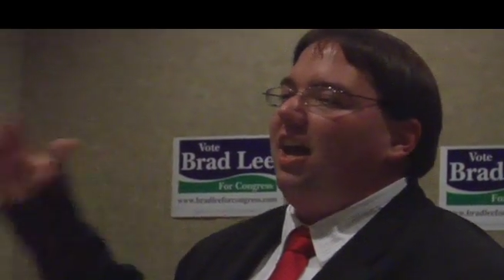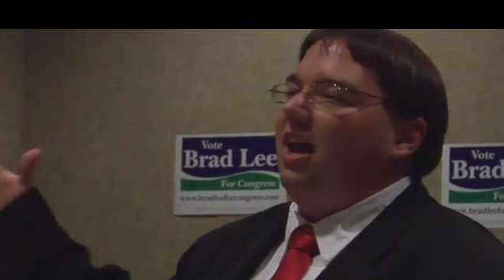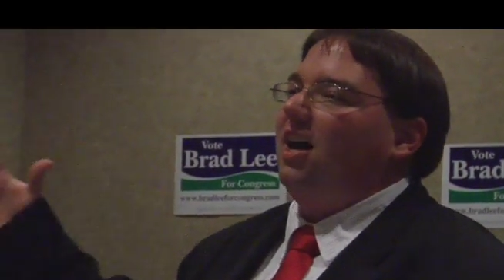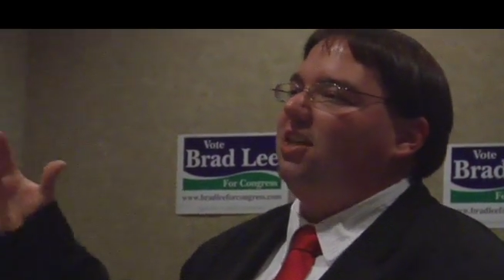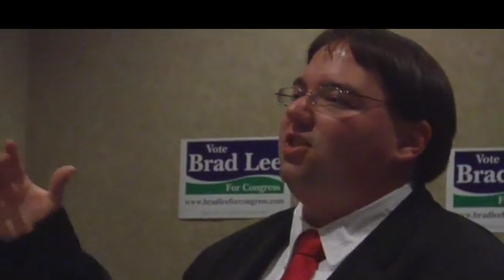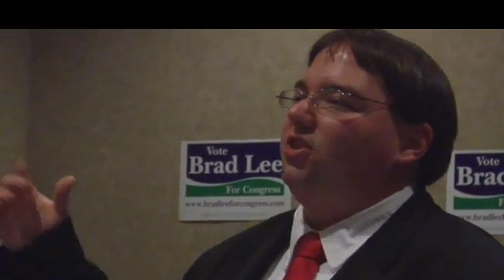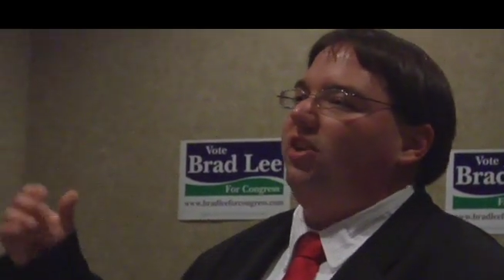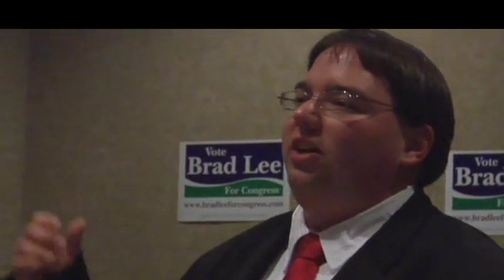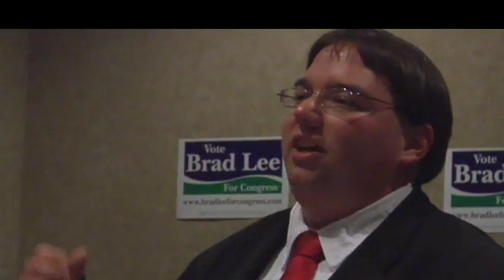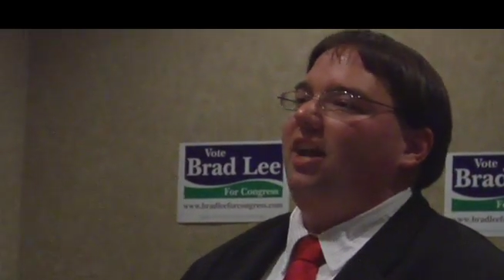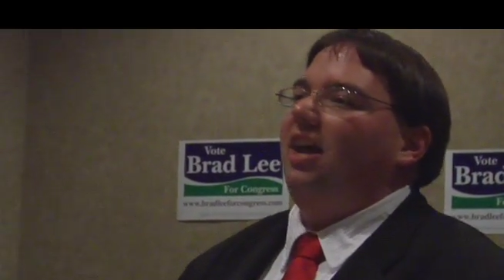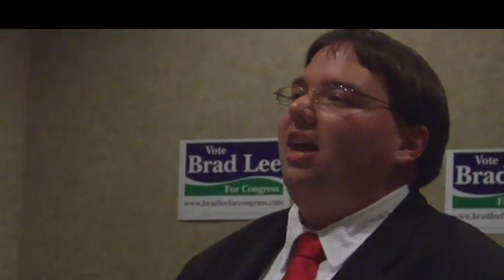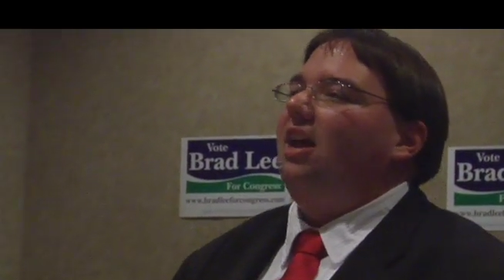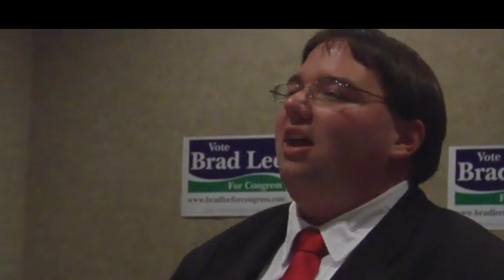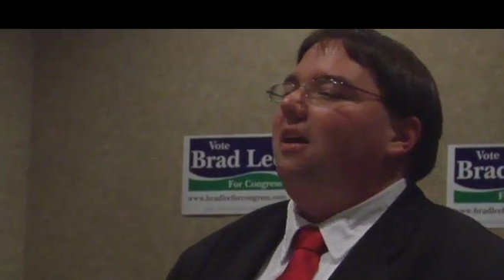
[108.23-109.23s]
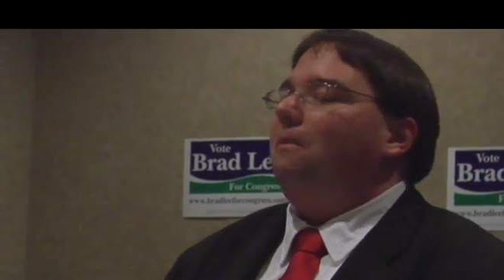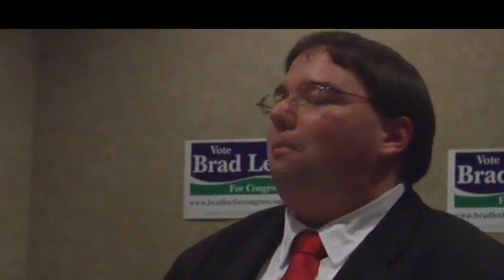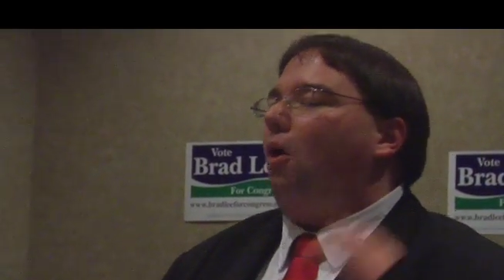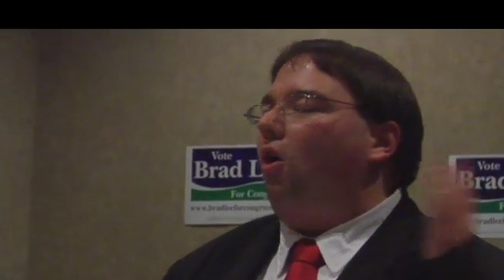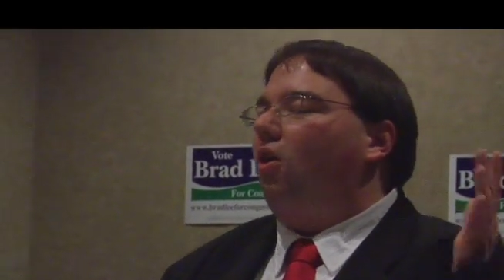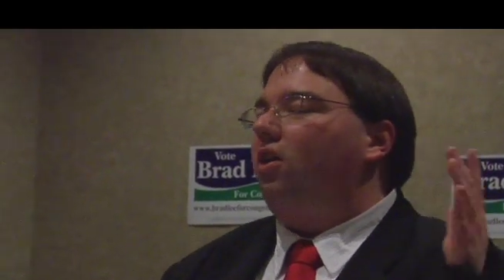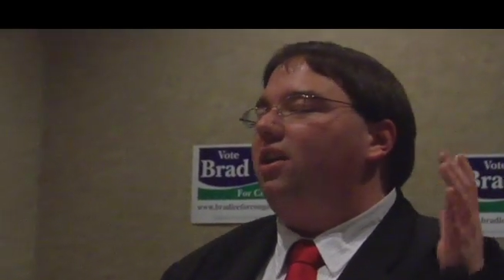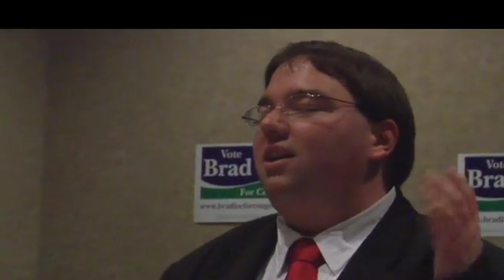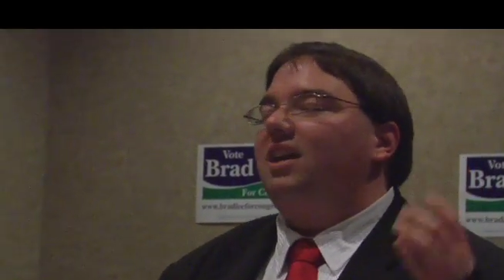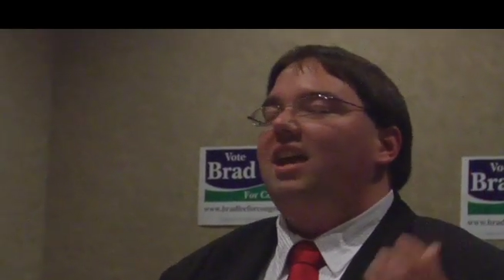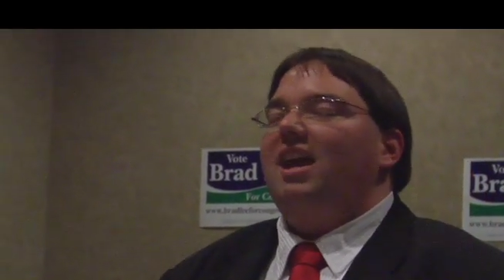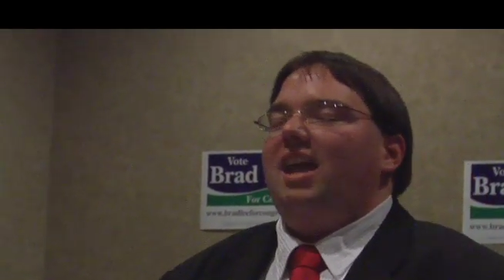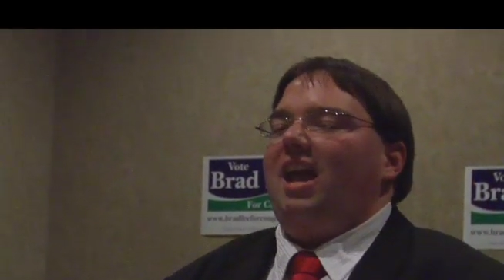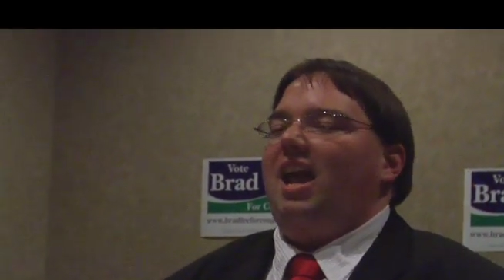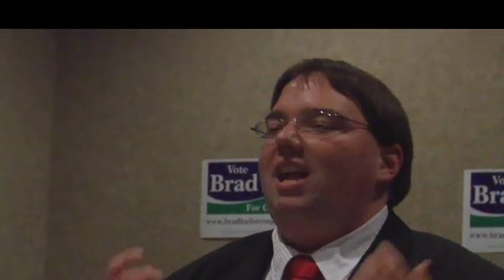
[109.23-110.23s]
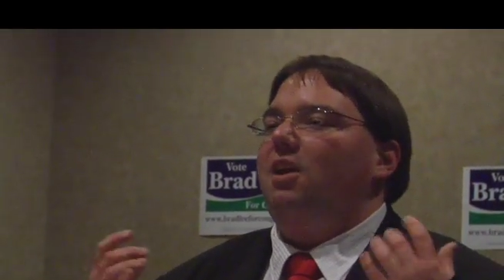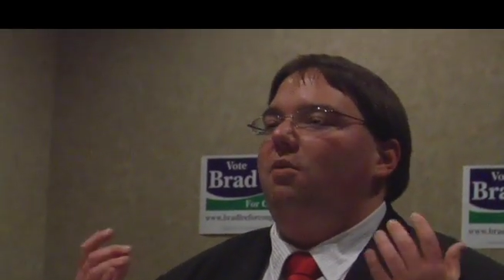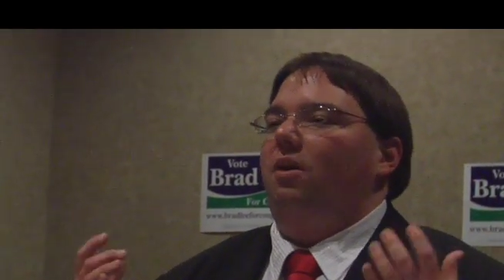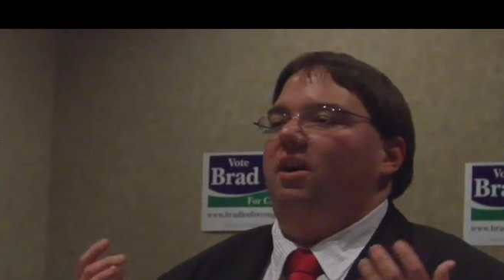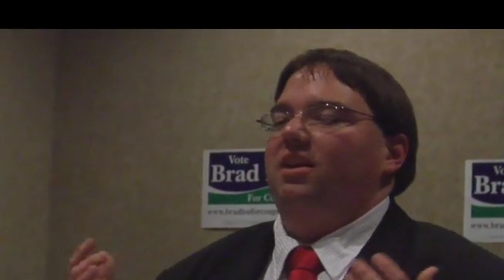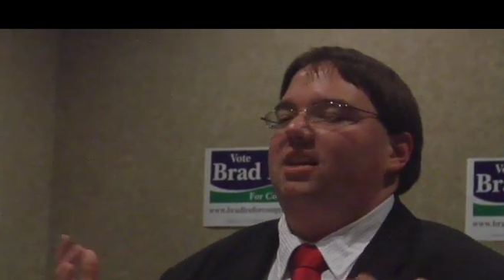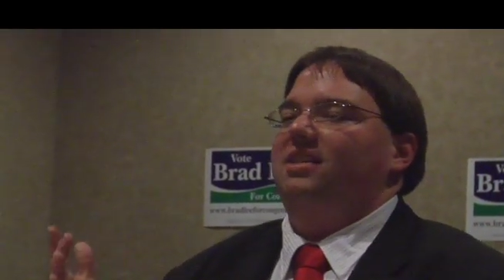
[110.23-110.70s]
Australia, Poland, anywhere.